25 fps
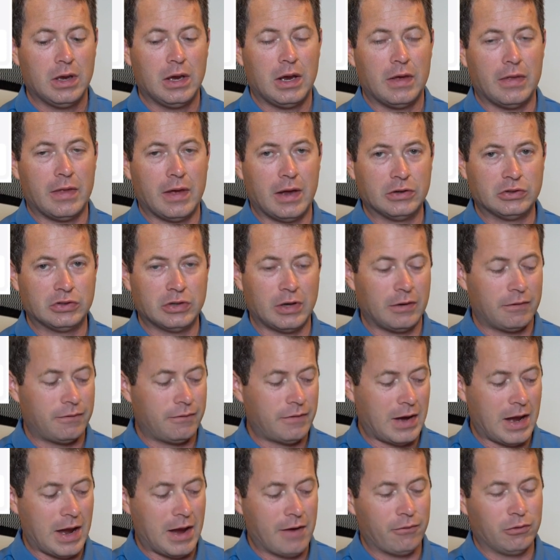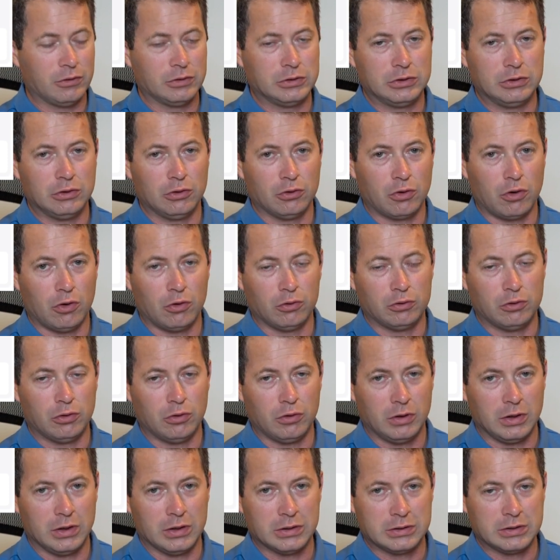and that J5 would still go
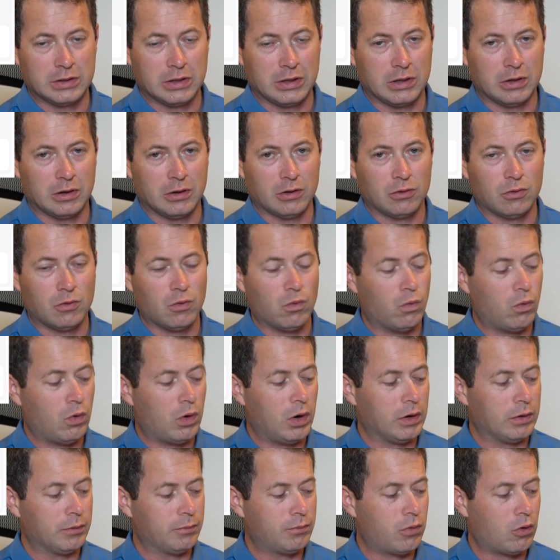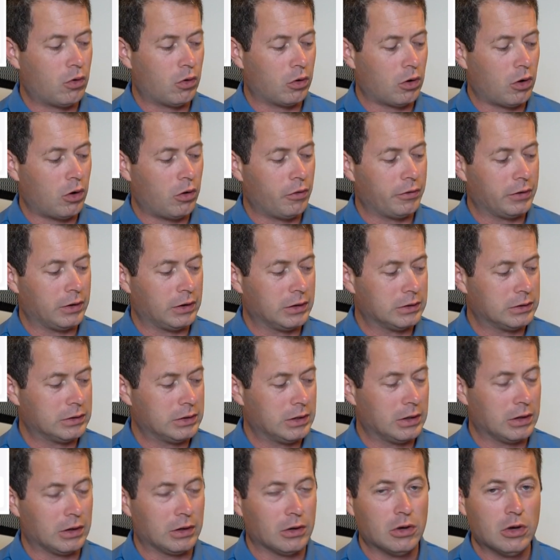to the antenna 1 port on the
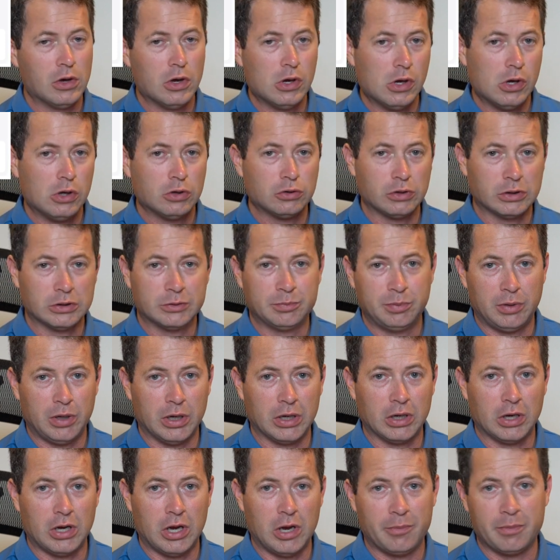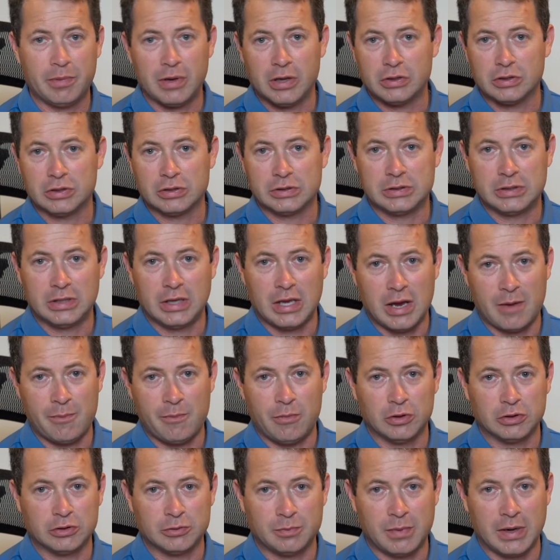antenna. So let's plug it up and just see how
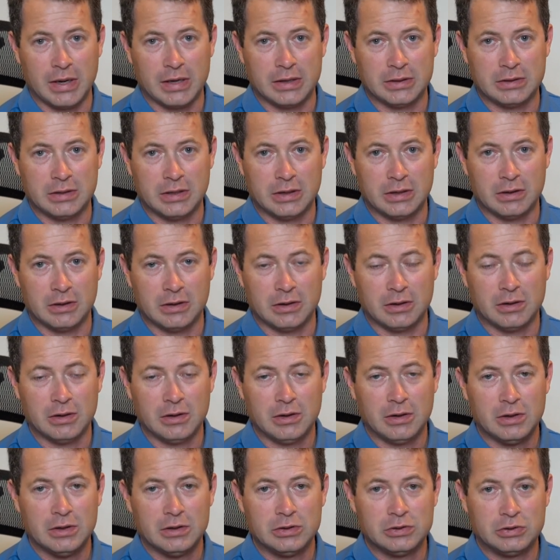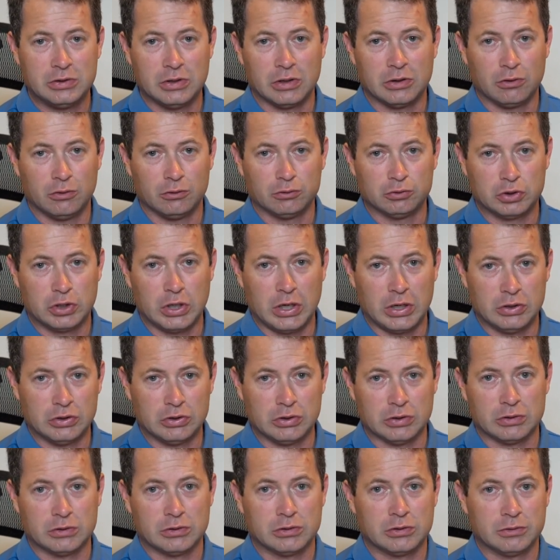much my antenna signal
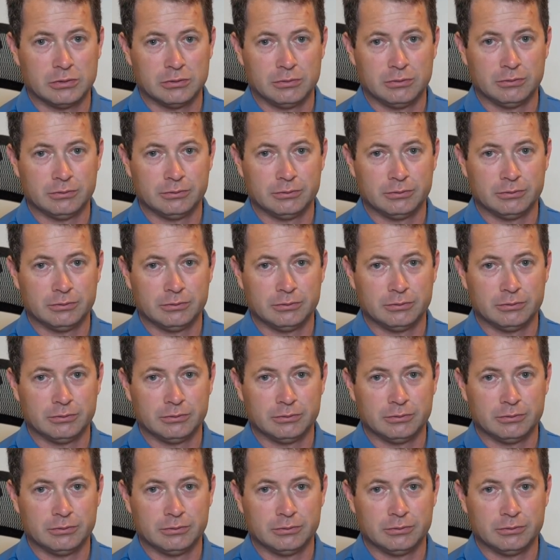changes.